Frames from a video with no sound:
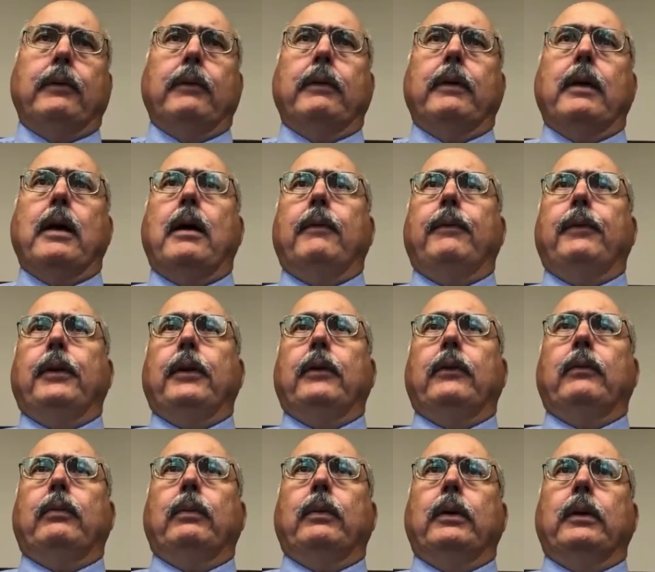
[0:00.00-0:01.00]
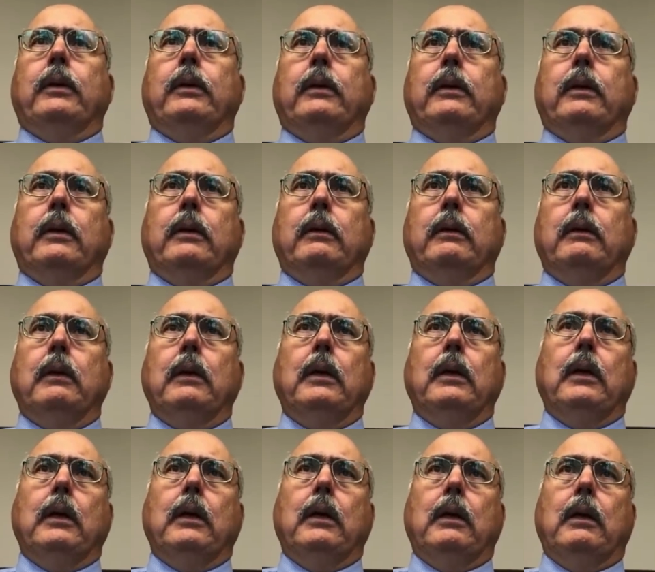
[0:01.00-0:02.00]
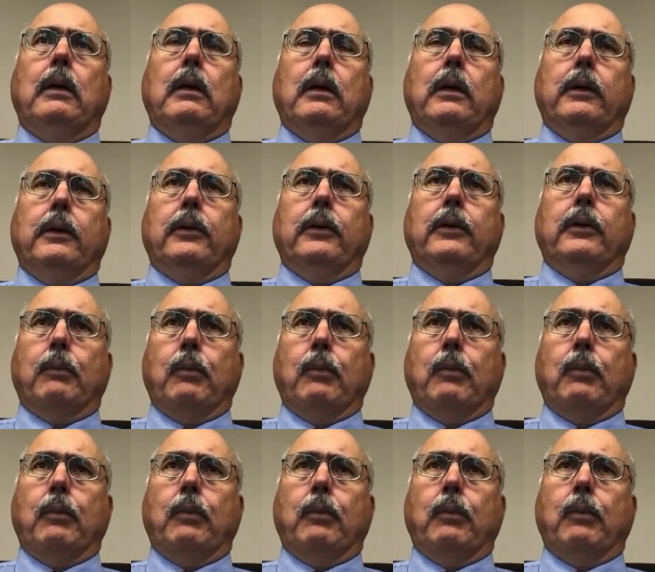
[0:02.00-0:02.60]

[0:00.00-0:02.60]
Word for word: of confidence with uh, uh, the